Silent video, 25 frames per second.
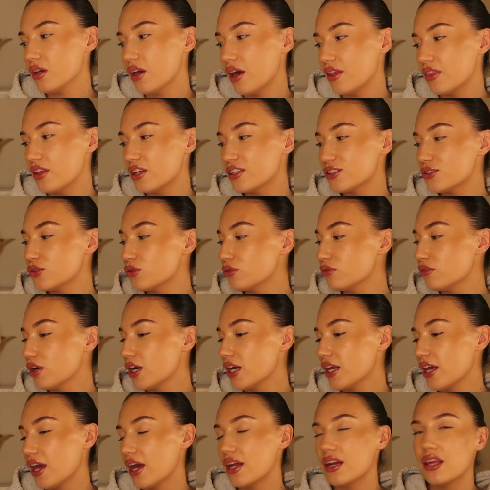And there's not
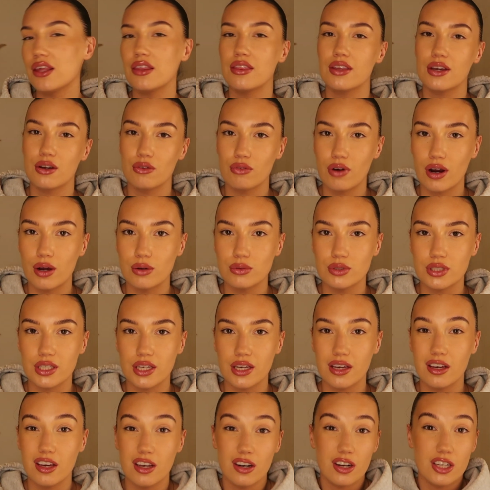really anything around
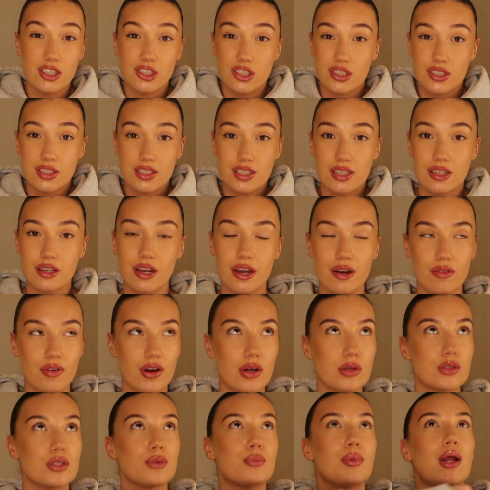here, and I just didn't get
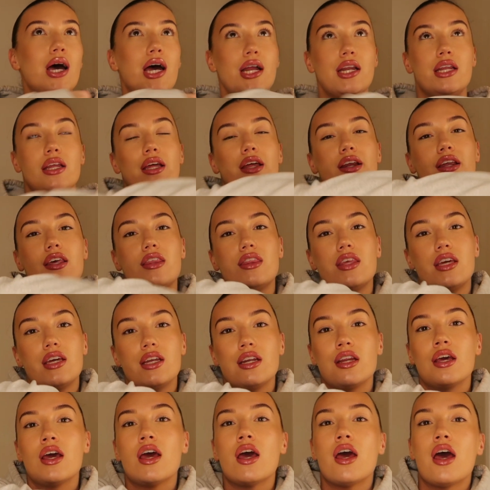around to planning
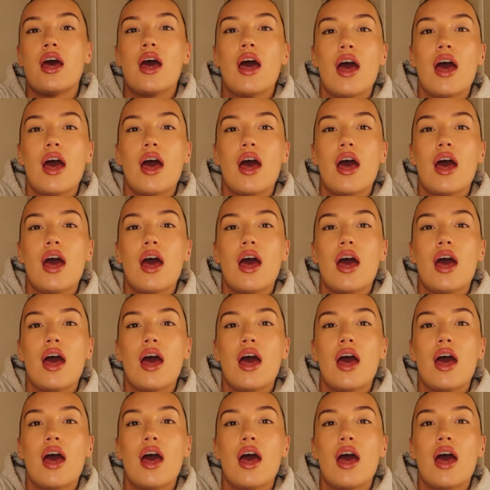anything.